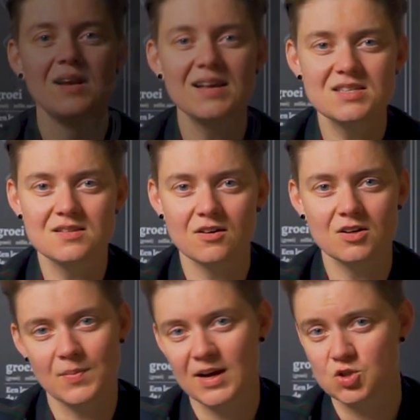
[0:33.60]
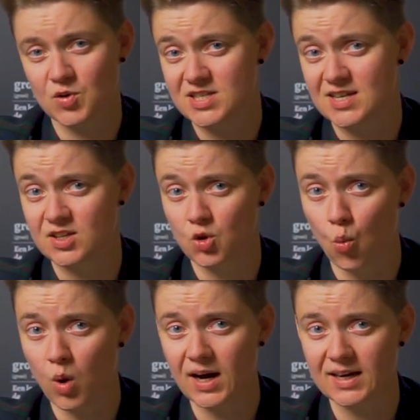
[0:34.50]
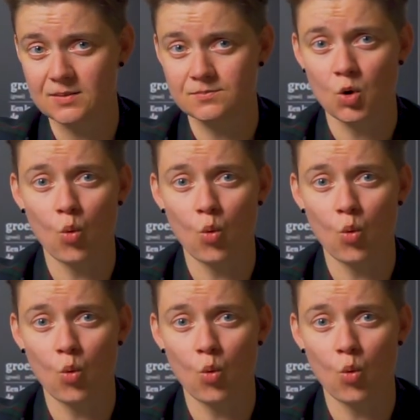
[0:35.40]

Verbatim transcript: Let's start by addressing the why.